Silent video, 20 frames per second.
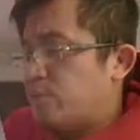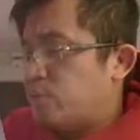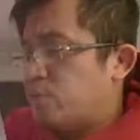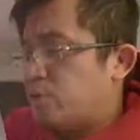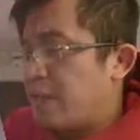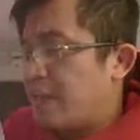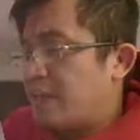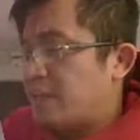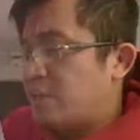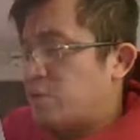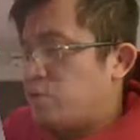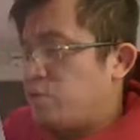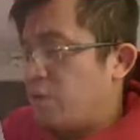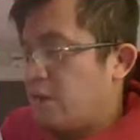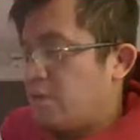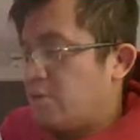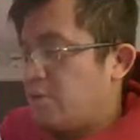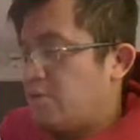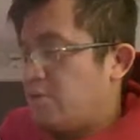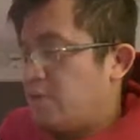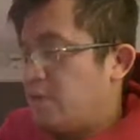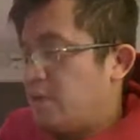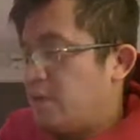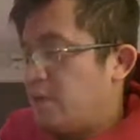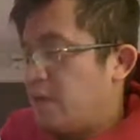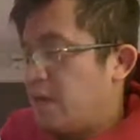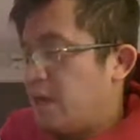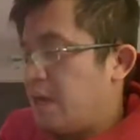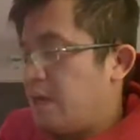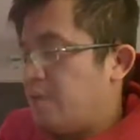is we could subtract
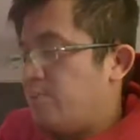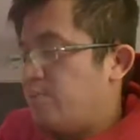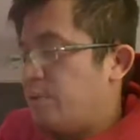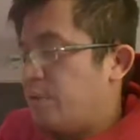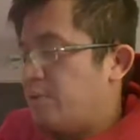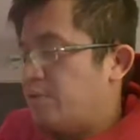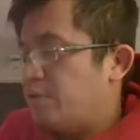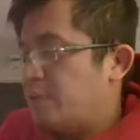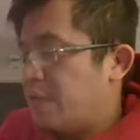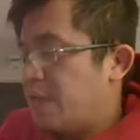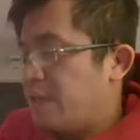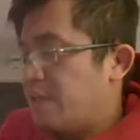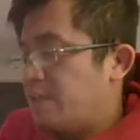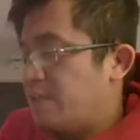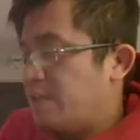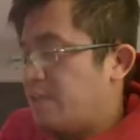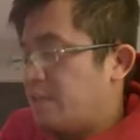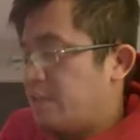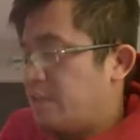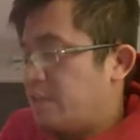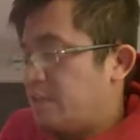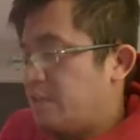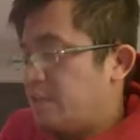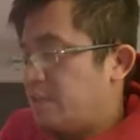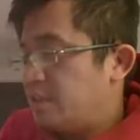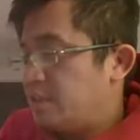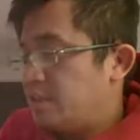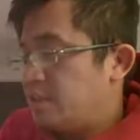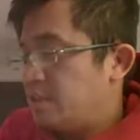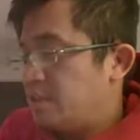12 on both
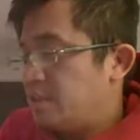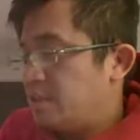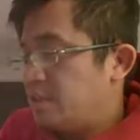sides.